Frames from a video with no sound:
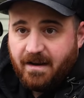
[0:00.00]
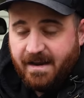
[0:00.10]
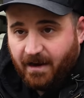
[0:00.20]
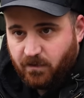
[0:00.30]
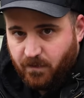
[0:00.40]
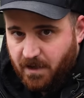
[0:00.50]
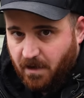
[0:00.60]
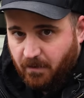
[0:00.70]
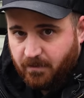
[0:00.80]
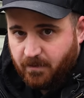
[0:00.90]
next
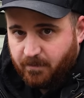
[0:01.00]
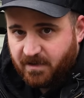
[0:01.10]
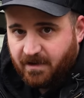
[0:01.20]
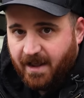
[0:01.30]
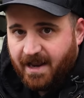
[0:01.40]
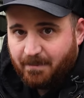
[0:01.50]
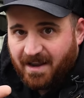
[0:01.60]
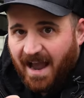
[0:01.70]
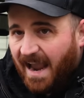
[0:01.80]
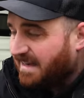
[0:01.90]
video. But today I'm
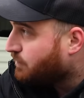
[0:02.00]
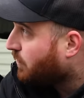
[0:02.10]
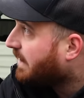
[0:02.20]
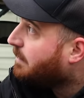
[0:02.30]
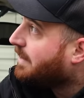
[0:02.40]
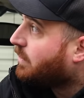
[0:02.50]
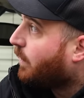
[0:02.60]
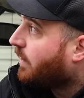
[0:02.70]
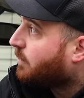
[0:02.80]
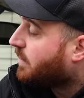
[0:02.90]
kind of trying to beat the
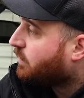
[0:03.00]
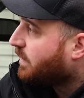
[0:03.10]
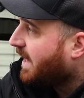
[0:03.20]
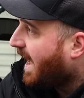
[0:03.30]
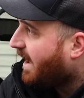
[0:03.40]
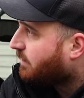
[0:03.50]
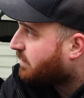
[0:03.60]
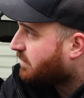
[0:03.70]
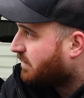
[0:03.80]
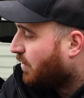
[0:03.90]
weather because we have
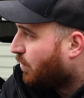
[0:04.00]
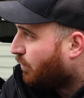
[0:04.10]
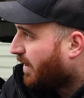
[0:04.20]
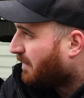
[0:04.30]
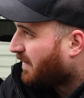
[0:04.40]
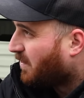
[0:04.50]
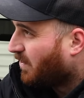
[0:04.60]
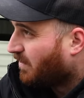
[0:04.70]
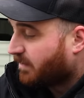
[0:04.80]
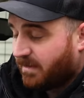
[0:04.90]
snow right around the
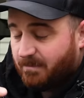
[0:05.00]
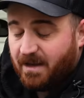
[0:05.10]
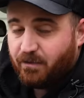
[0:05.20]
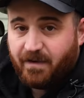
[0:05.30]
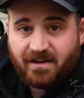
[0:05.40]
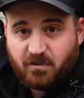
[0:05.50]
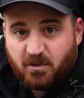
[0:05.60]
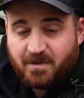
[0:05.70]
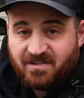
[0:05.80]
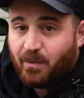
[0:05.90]
corner. As a matter of fact, it's
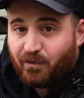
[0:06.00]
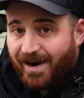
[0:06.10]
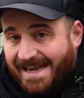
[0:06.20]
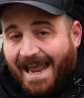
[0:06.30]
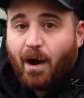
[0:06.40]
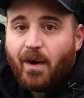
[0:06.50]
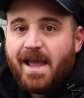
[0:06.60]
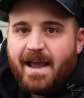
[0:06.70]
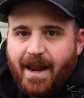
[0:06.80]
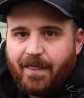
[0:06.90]
supposed to be snowing right now.
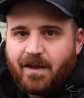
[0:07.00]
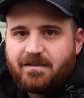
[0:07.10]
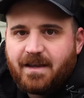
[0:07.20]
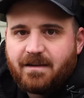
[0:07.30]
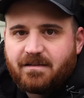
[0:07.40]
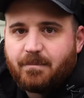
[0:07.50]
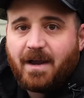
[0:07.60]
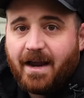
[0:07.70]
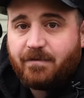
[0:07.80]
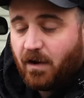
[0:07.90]
And I'd like to get some
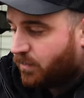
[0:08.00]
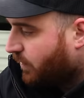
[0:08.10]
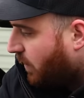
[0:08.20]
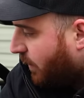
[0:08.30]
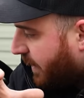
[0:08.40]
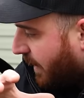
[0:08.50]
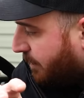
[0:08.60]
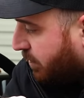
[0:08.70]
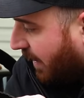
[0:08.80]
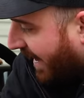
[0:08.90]
kind of undercoating
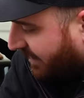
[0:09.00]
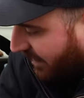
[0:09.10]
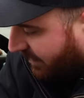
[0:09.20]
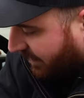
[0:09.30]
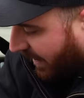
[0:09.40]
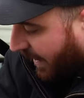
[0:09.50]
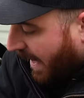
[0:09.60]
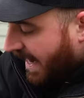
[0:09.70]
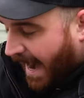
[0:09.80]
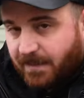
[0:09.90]
applied to this thing,
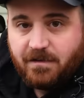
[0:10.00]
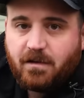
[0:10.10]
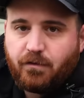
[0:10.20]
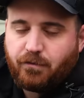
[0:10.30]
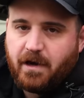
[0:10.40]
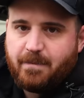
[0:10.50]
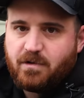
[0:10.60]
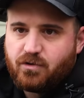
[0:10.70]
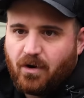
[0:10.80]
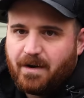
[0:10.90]
at least to the frame,
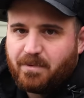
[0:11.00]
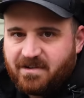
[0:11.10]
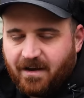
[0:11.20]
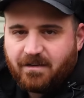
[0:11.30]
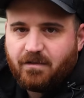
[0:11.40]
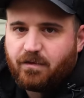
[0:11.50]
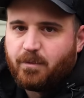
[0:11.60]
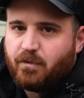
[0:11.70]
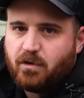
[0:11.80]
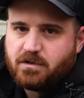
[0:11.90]
to try to protect it from
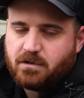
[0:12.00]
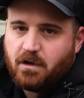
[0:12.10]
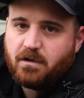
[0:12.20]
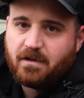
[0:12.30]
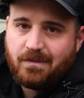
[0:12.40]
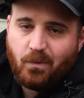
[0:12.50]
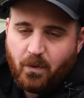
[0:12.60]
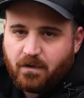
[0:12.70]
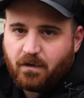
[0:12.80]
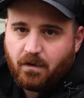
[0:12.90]
the road salt and the
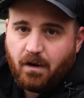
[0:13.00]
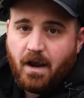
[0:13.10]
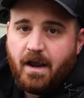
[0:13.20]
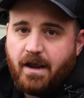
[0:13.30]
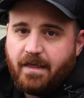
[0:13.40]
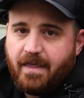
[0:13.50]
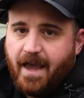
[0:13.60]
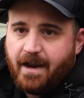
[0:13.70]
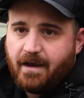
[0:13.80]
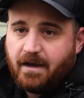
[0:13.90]
winter
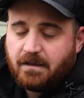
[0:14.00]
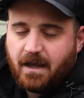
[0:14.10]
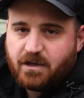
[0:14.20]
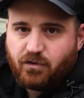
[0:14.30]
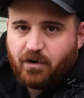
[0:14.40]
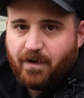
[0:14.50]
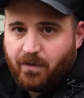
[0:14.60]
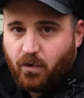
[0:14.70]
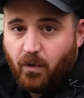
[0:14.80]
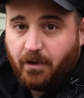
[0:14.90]
that lies right around
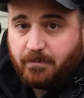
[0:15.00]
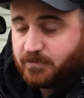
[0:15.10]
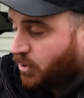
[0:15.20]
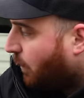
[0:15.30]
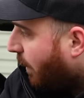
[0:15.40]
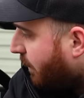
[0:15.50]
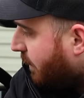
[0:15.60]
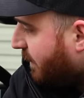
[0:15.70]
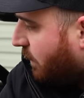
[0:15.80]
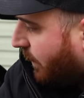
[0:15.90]
the corner. So what we're gonna
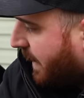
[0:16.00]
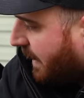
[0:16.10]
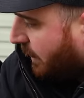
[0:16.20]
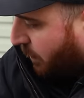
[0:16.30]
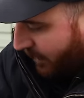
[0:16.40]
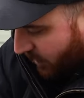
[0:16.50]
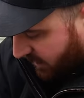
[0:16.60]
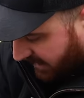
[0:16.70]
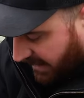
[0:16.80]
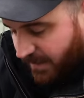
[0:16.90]
be doing is pretty much
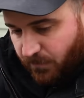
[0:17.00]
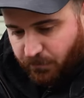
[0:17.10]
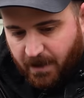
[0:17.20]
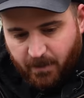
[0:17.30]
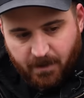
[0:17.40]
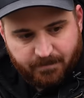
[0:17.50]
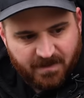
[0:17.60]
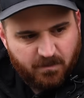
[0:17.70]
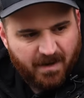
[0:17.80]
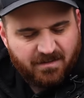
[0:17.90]
just cleaning the frame up
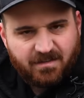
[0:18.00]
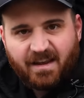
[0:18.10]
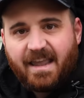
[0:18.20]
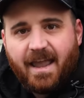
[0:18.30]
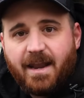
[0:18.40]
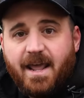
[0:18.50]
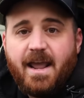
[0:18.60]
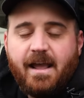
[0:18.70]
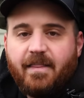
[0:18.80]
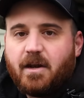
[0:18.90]
as best as I can,
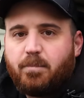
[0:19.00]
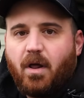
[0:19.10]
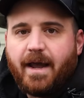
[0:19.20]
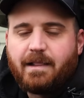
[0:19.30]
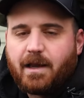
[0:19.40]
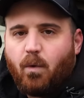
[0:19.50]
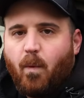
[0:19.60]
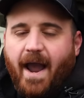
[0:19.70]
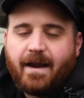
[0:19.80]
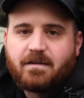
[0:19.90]
and then applying like a
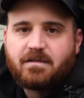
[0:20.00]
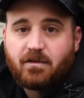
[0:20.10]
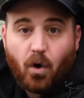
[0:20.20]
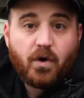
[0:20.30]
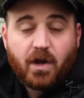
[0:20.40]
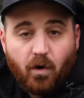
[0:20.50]
wax coating